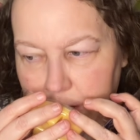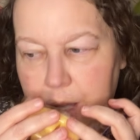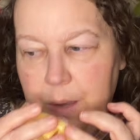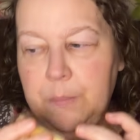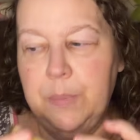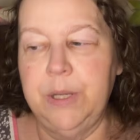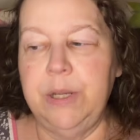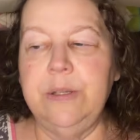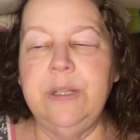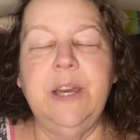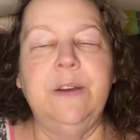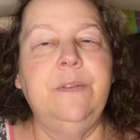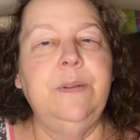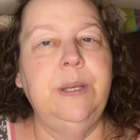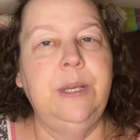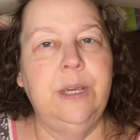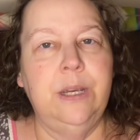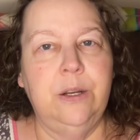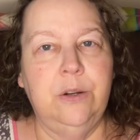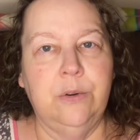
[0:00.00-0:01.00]
But you
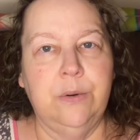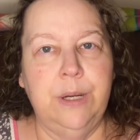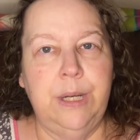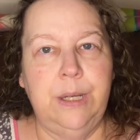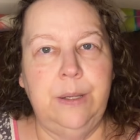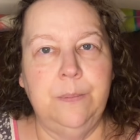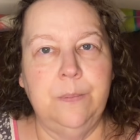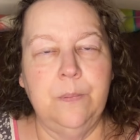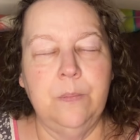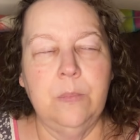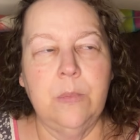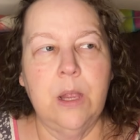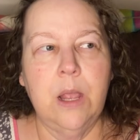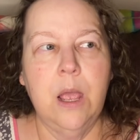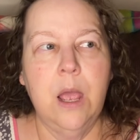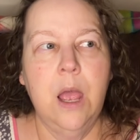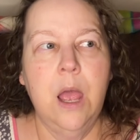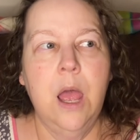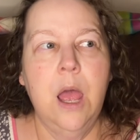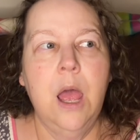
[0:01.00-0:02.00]
definitely get green.
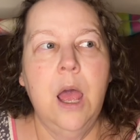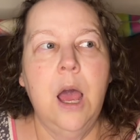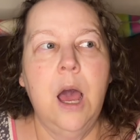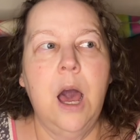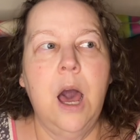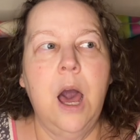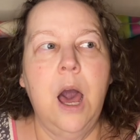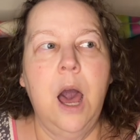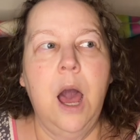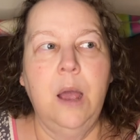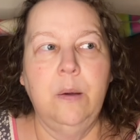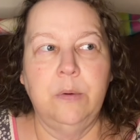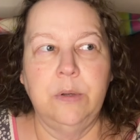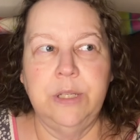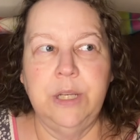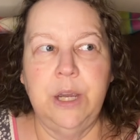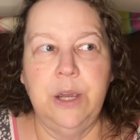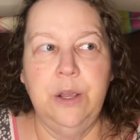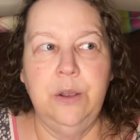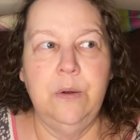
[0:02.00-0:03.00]
I will
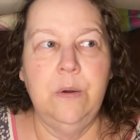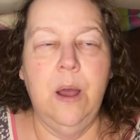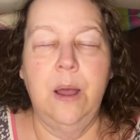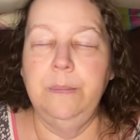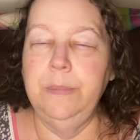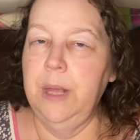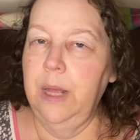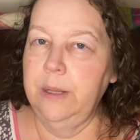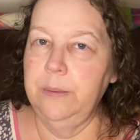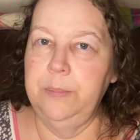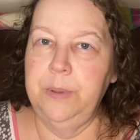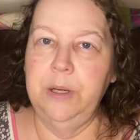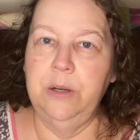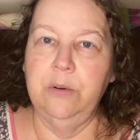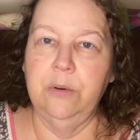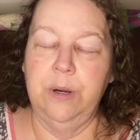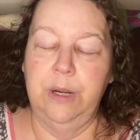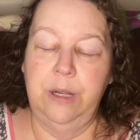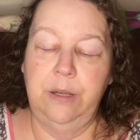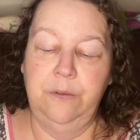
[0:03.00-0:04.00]
tell you, I'm not a big
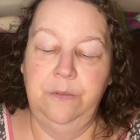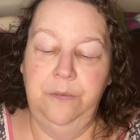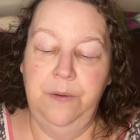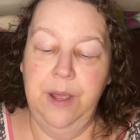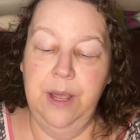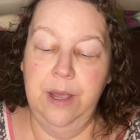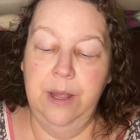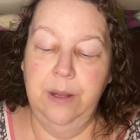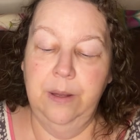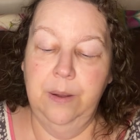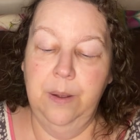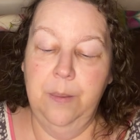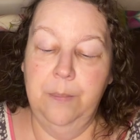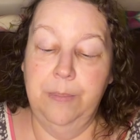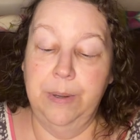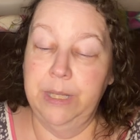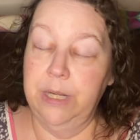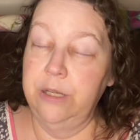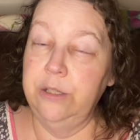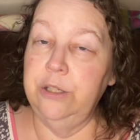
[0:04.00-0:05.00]
green fan,
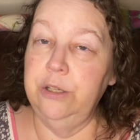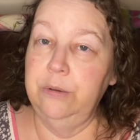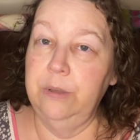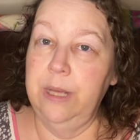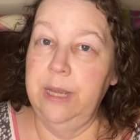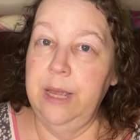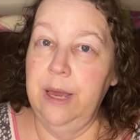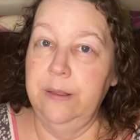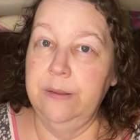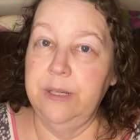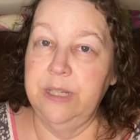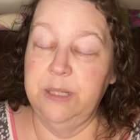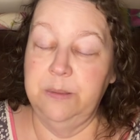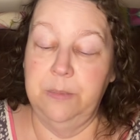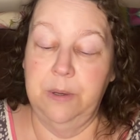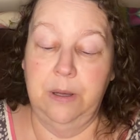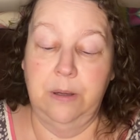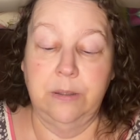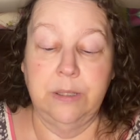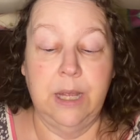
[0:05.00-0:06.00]
but I do like how this
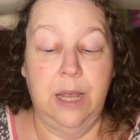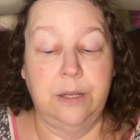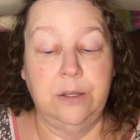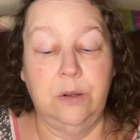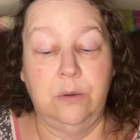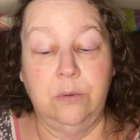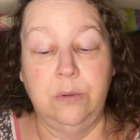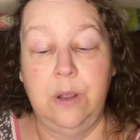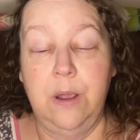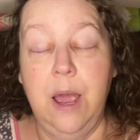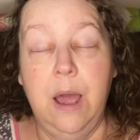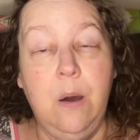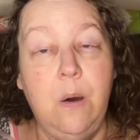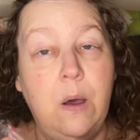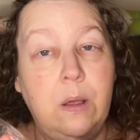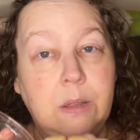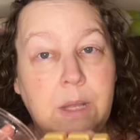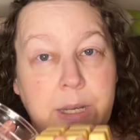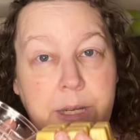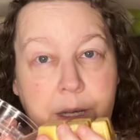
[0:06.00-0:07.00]
smells. I don't know how
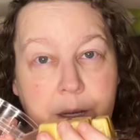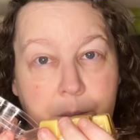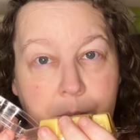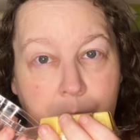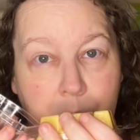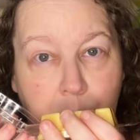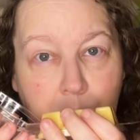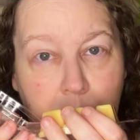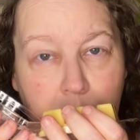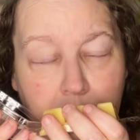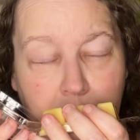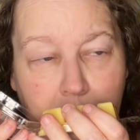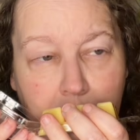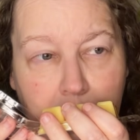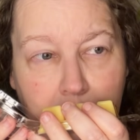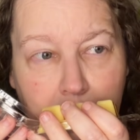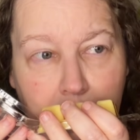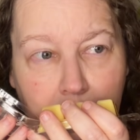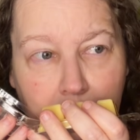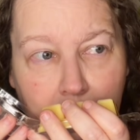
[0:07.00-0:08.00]
I'll like it in my warmer,